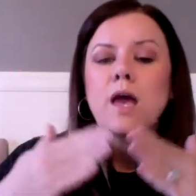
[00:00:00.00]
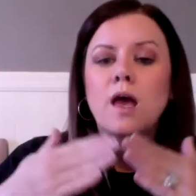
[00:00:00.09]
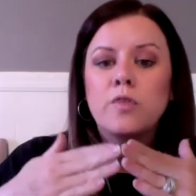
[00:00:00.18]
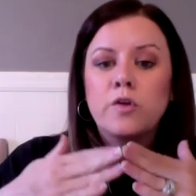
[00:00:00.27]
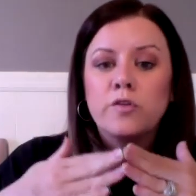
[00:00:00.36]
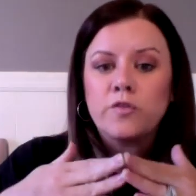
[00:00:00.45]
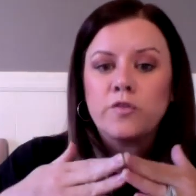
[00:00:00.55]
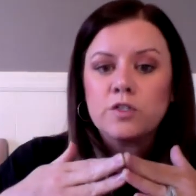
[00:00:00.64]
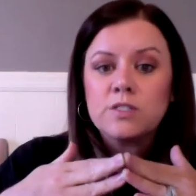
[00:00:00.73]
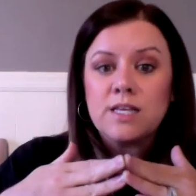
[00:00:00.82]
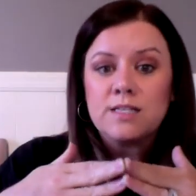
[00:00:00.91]
Their
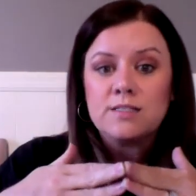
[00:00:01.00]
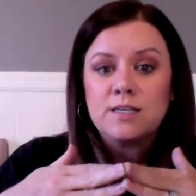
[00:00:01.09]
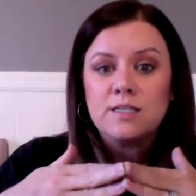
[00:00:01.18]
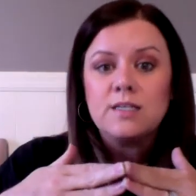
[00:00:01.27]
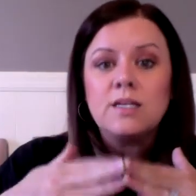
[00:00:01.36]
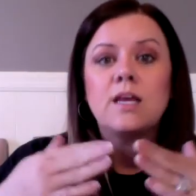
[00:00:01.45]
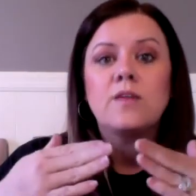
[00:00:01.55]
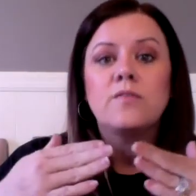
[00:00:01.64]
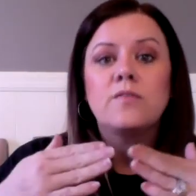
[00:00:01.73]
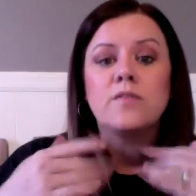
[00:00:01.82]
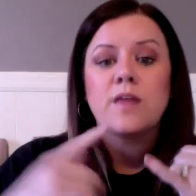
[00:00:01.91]
first lesson, if
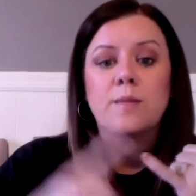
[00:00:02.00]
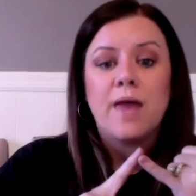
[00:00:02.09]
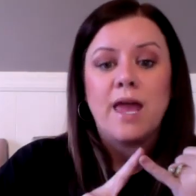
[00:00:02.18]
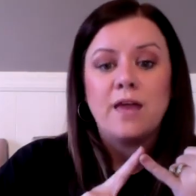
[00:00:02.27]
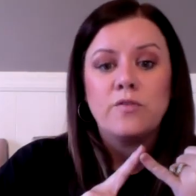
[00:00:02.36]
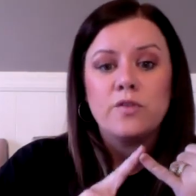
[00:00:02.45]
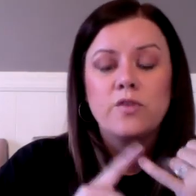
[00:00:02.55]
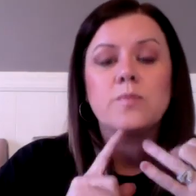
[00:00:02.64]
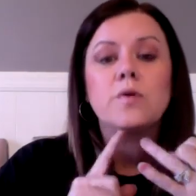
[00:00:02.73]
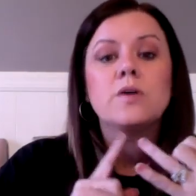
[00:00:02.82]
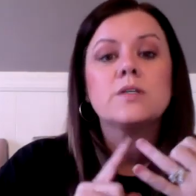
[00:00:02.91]
they paid for their
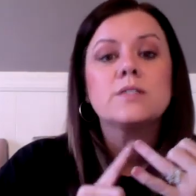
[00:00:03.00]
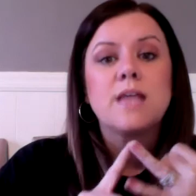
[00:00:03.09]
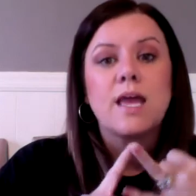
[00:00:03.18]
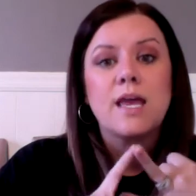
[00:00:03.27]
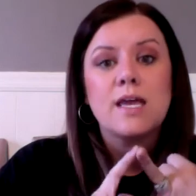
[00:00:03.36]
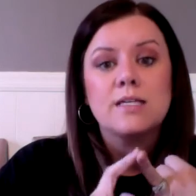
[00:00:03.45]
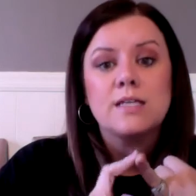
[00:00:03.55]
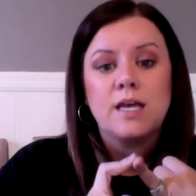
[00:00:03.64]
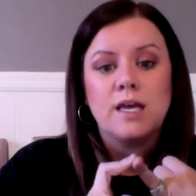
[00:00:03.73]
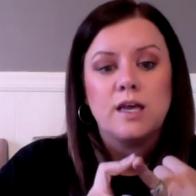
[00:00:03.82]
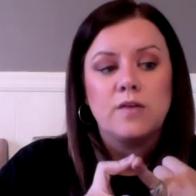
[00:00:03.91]
books and
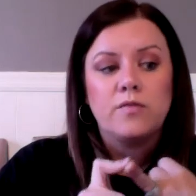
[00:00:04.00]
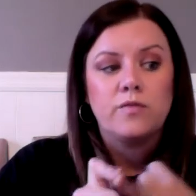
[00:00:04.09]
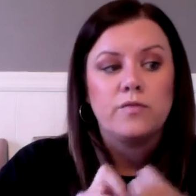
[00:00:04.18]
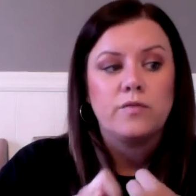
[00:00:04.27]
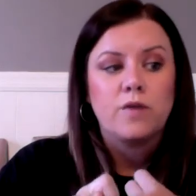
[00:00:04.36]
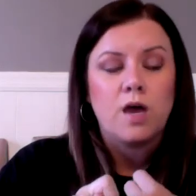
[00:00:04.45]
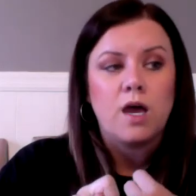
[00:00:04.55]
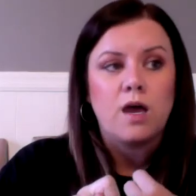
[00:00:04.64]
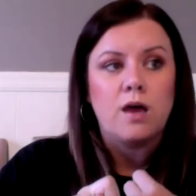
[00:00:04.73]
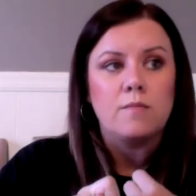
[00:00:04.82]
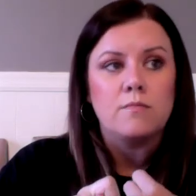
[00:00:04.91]
if
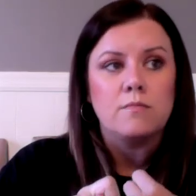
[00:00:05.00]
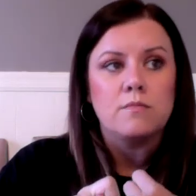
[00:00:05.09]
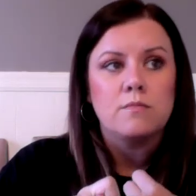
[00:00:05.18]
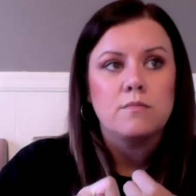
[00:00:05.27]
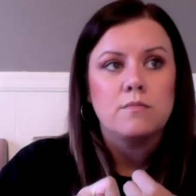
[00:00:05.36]
and